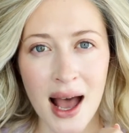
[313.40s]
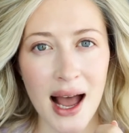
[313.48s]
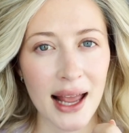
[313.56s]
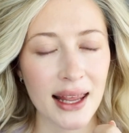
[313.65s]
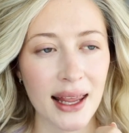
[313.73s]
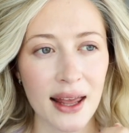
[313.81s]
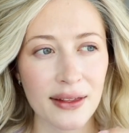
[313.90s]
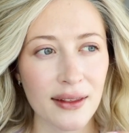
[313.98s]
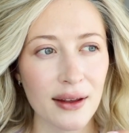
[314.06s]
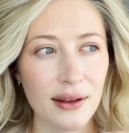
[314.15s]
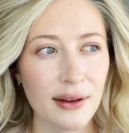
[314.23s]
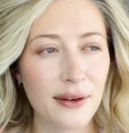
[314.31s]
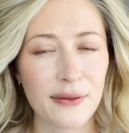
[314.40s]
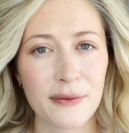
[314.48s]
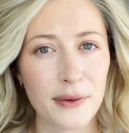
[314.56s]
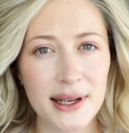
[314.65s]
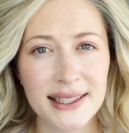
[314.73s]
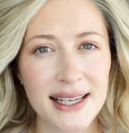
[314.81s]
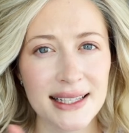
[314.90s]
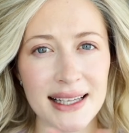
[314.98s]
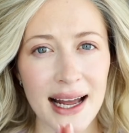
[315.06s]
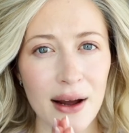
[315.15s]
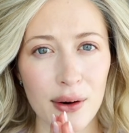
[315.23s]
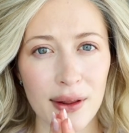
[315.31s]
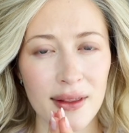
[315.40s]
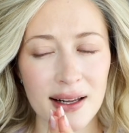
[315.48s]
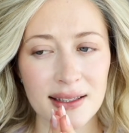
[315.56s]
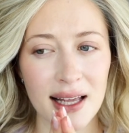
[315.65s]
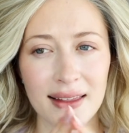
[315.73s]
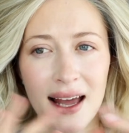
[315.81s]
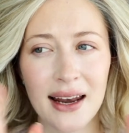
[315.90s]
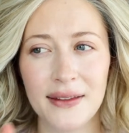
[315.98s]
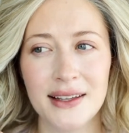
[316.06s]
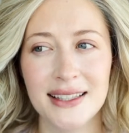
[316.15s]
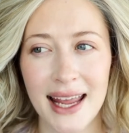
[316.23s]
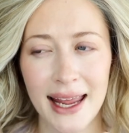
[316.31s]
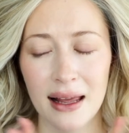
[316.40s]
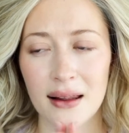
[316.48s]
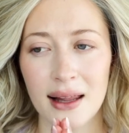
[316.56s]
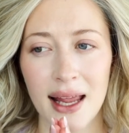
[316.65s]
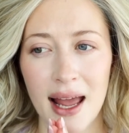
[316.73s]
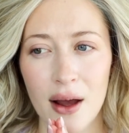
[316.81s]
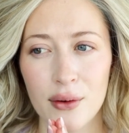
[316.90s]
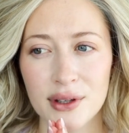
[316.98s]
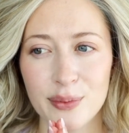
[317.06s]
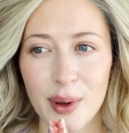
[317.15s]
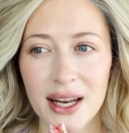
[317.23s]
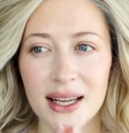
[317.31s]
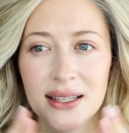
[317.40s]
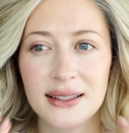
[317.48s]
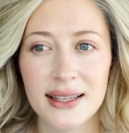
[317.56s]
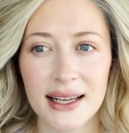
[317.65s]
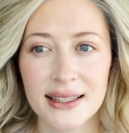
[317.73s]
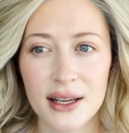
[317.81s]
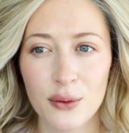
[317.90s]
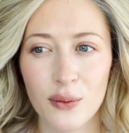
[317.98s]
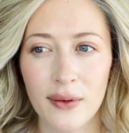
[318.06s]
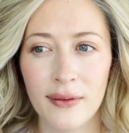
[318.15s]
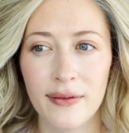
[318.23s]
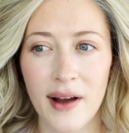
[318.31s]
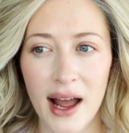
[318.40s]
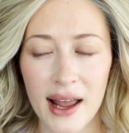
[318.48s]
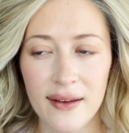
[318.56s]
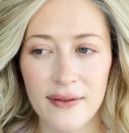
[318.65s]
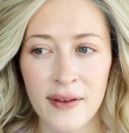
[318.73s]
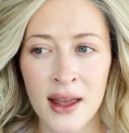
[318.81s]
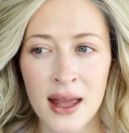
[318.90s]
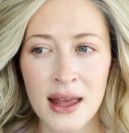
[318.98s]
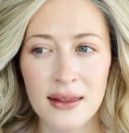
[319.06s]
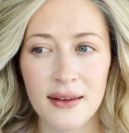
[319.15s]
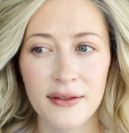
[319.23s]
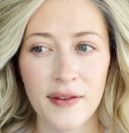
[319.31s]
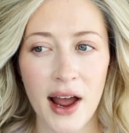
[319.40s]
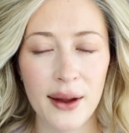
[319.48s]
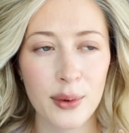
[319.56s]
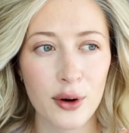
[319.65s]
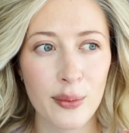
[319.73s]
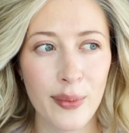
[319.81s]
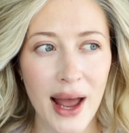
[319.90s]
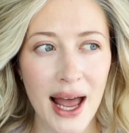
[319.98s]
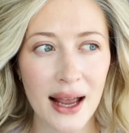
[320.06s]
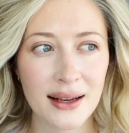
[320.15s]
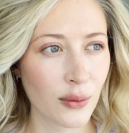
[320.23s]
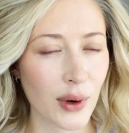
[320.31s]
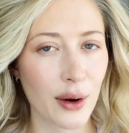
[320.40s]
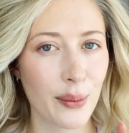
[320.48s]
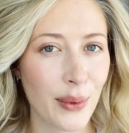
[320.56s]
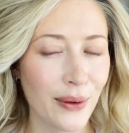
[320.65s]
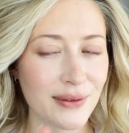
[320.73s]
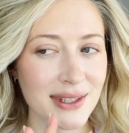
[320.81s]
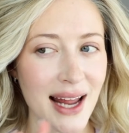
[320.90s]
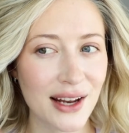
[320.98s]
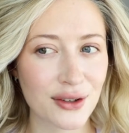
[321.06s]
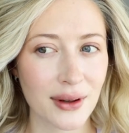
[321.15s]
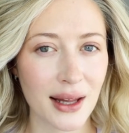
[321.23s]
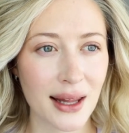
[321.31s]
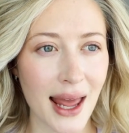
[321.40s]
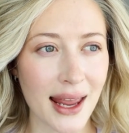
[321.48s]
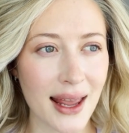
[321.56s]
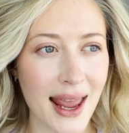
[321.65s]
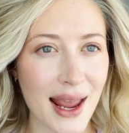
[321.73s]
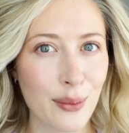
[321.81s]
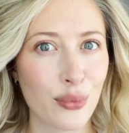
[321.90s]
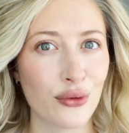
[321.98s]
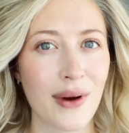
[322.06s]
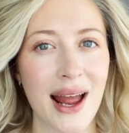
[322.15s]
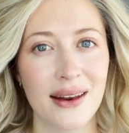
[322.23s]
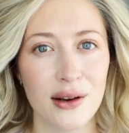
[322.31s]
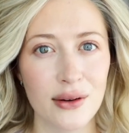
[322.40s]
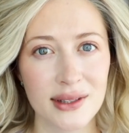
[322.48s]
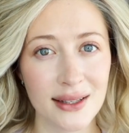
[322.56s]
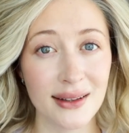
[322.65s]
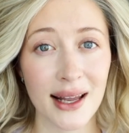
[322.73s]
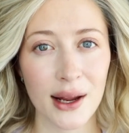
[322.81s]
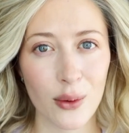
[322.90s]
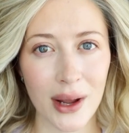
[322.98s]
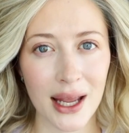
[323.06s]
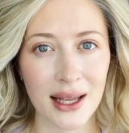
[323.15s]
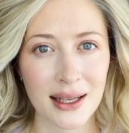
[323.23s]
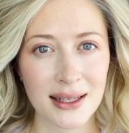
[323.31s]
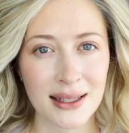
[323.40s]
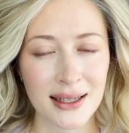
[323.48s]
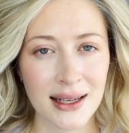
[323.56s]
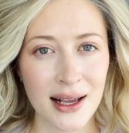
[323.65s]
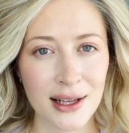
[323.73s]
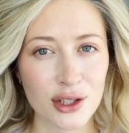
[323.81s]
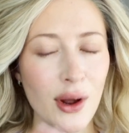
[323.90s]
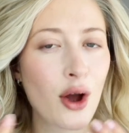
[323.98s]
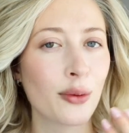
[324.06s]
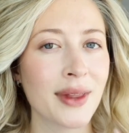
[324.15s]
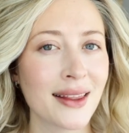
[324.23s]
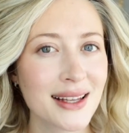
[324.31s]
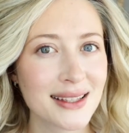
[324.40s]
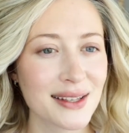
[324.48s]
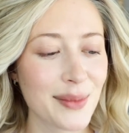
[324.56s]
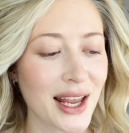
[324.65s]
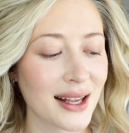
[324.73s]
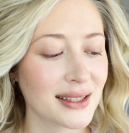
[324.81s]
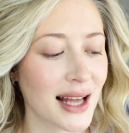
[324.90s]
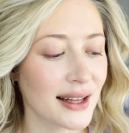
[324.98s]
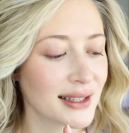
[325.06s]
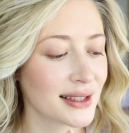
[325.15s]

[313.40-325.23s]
I can get the frizzies out and things like that and the tangling out, but it doesn't revive the fiber back where it moves naturally like a brand new synthetic wig. So I hope that this is making sense.